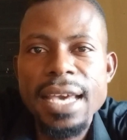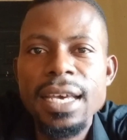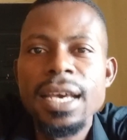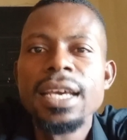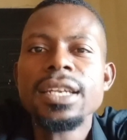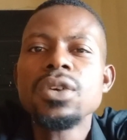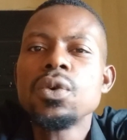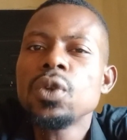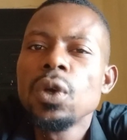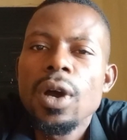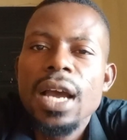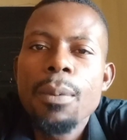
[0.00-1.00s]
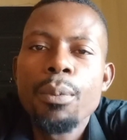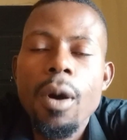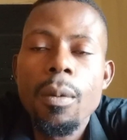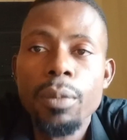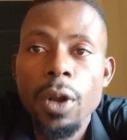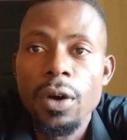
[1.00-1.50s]
they will no longer pump
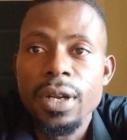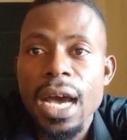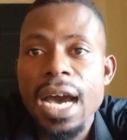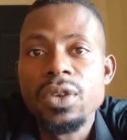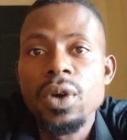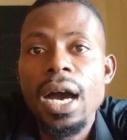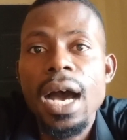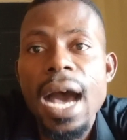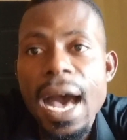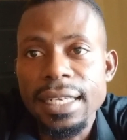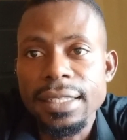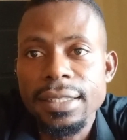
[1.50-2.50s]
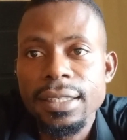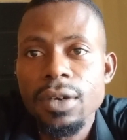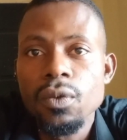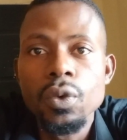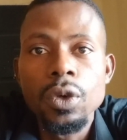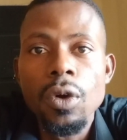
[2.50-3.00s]
blood and your heart will
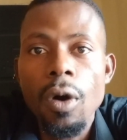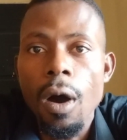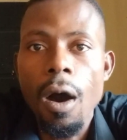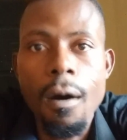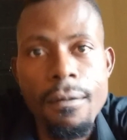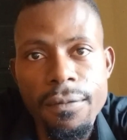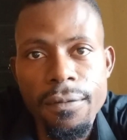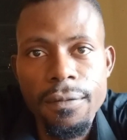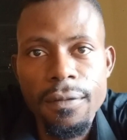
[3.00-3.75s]
go off.